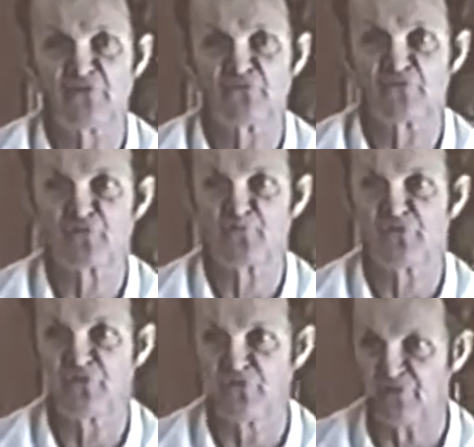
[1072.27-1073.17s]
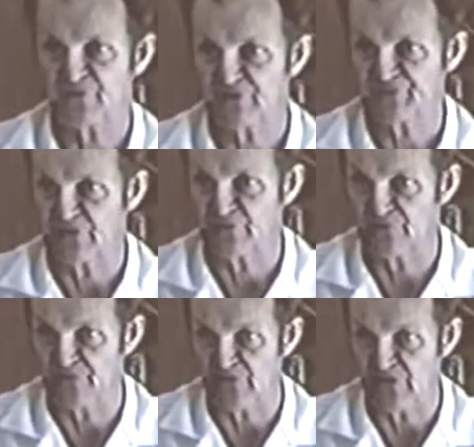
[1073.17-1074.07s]
his orders were not to sell
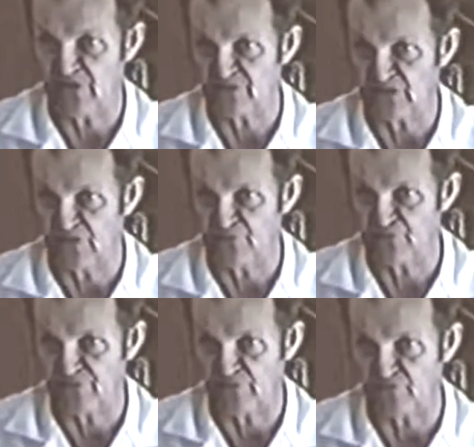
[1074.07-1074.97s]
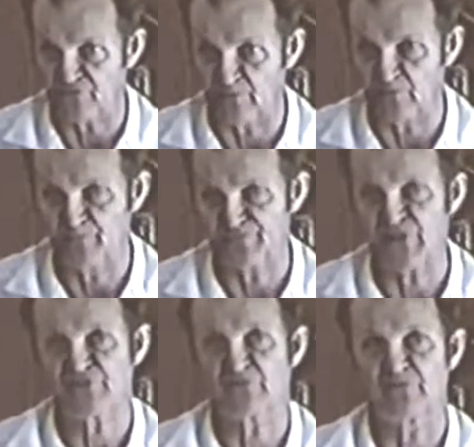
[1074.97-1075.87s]
the vineyard into another tribal
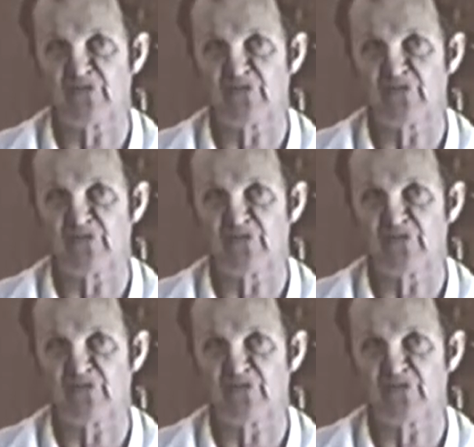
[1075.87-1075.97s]
possession.